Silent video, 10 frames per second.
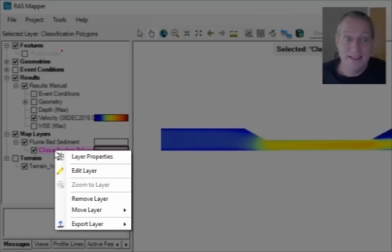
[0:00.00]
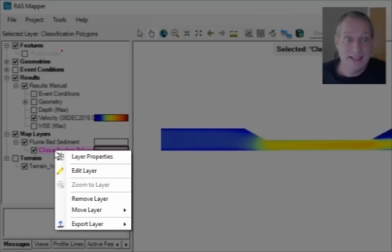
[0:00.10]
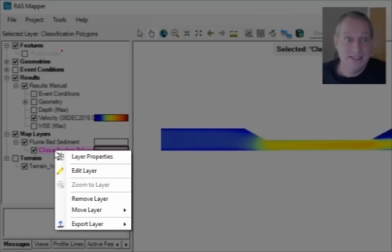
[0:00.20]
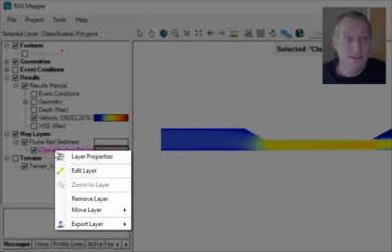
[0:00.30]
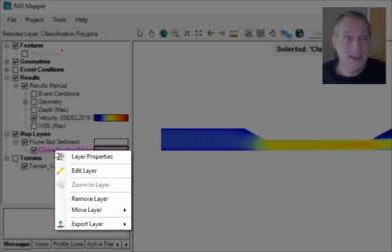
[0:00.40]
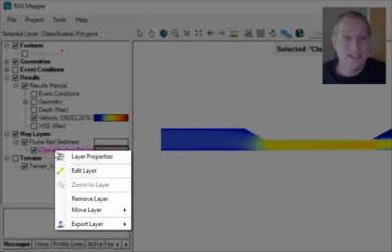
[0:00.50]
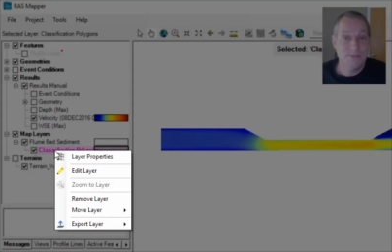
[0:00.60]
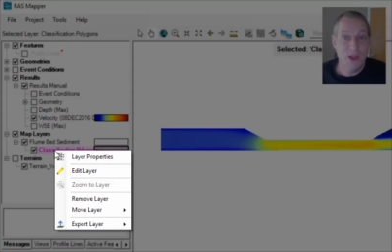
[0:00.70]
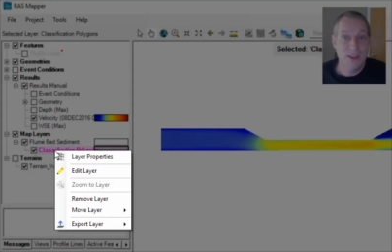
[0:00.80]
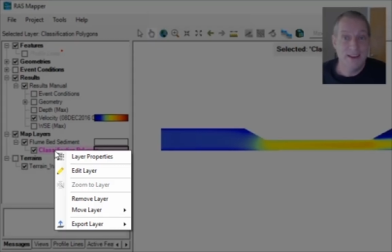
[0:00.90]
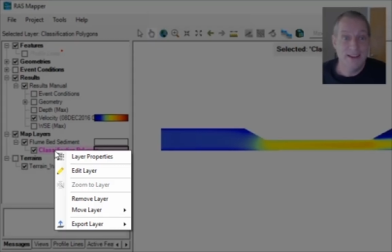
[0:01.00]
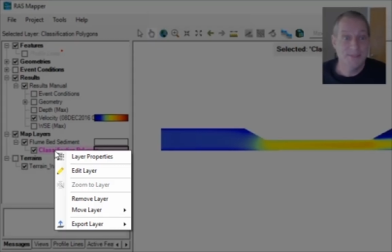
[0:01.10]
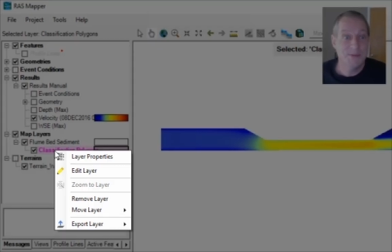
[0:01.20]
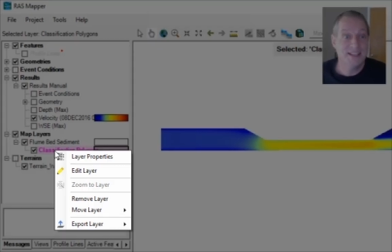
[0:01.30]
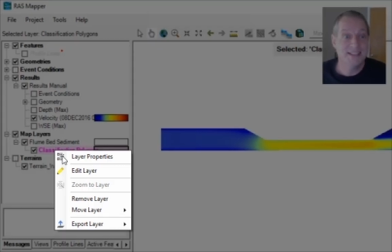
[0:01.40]
classification
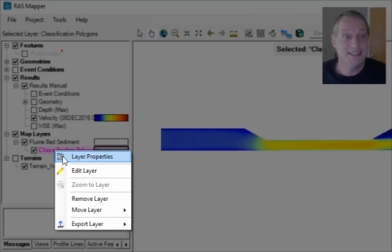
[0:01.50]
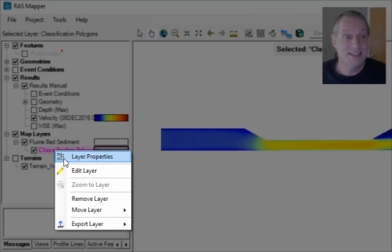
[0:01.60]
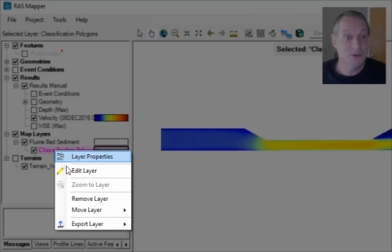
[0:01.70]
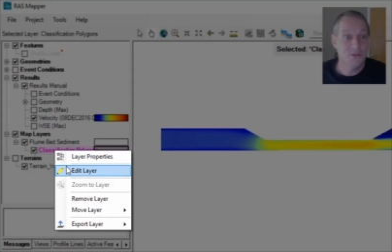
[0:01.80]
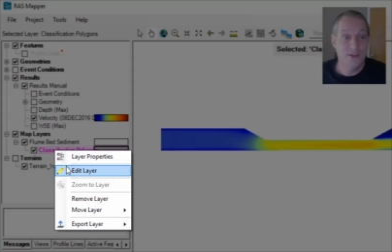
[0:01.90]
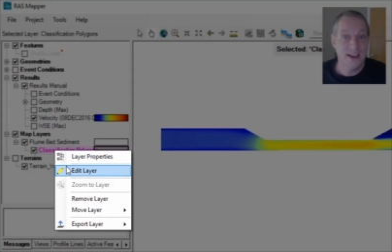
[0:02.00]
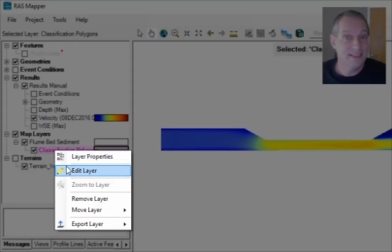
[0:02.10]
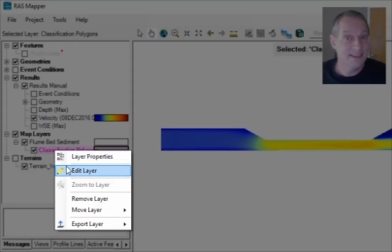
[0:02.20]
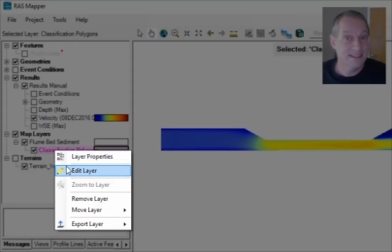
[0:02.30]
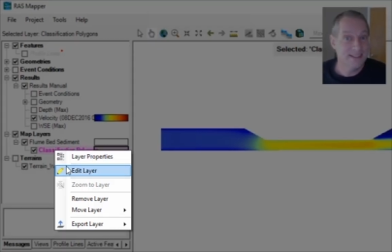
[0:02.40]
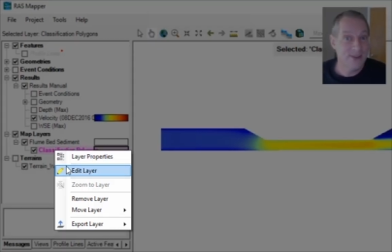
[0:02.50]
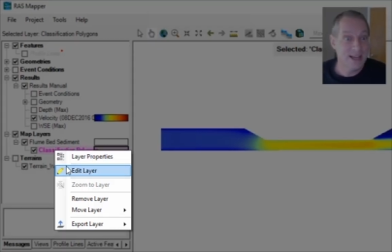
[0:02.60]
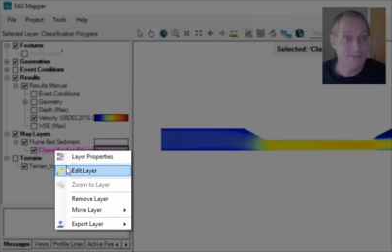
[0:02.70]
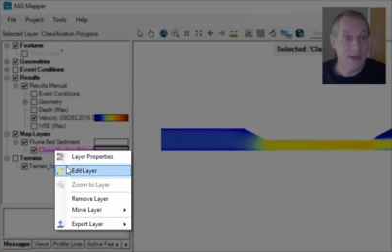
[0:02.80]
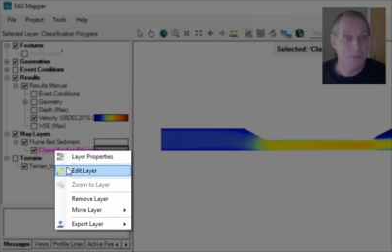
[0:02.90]
polygons because that's how you find things in
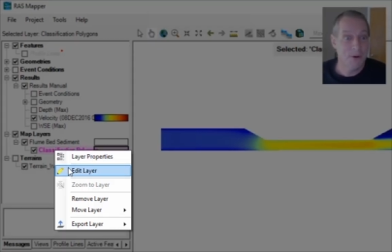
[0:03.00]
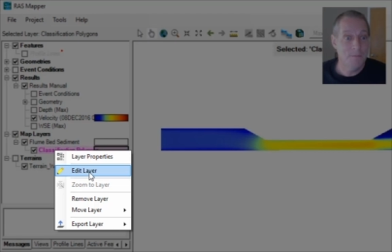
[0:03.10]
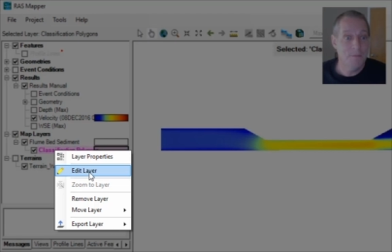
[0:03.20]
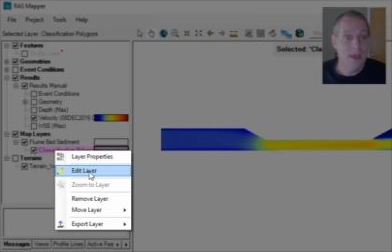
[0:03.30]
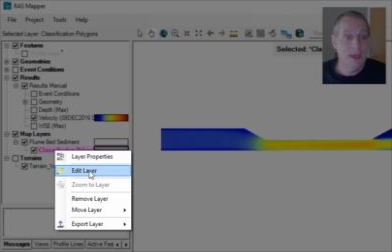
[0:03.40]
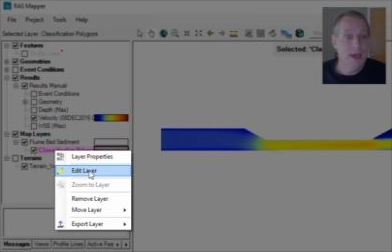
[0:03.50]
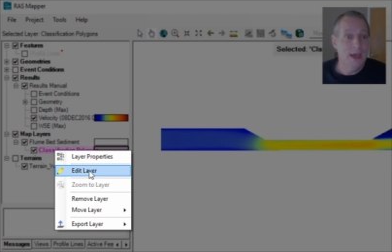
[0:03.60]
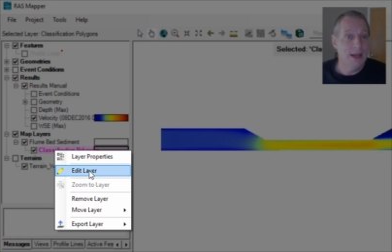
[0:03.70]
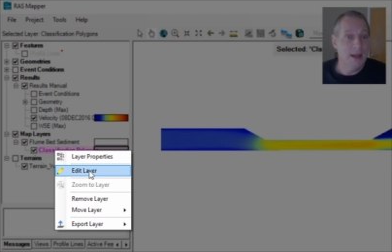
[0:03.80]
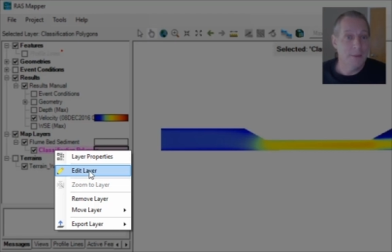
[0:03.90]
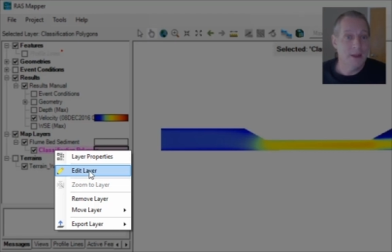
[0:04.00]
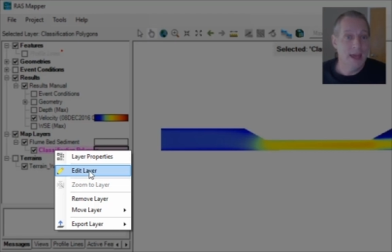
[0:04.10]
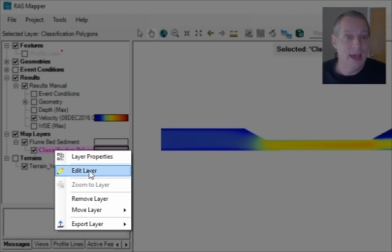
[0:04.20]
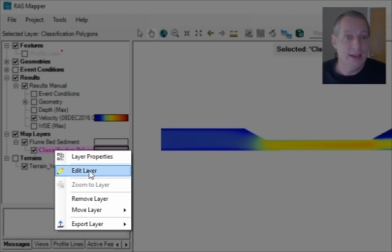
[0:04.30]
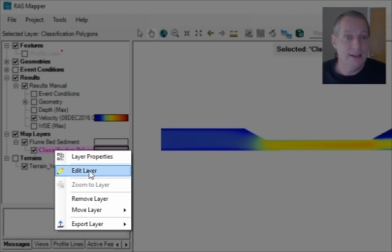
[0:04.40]
RAS Mapper. And I'm going
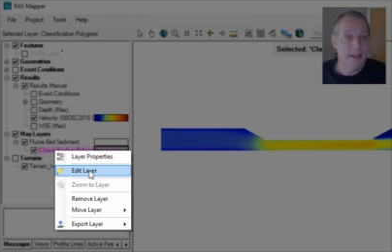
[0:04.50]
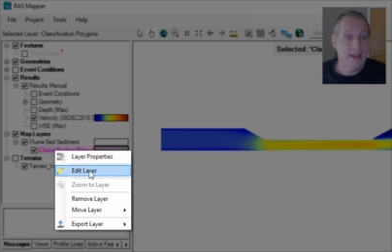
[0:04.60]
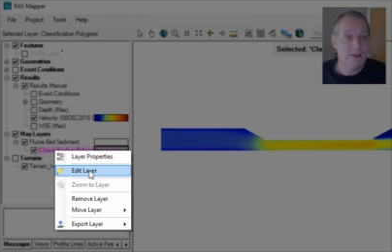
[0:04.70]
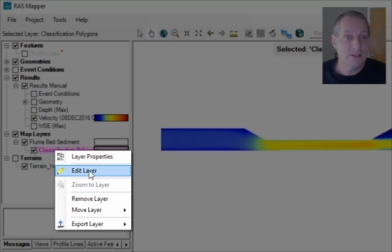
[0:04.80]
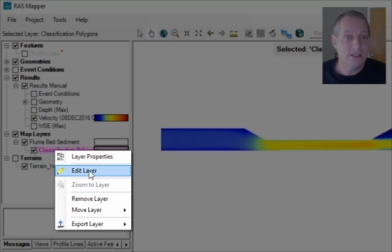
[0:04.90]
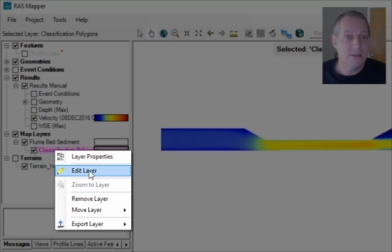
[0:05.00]
to edit layers.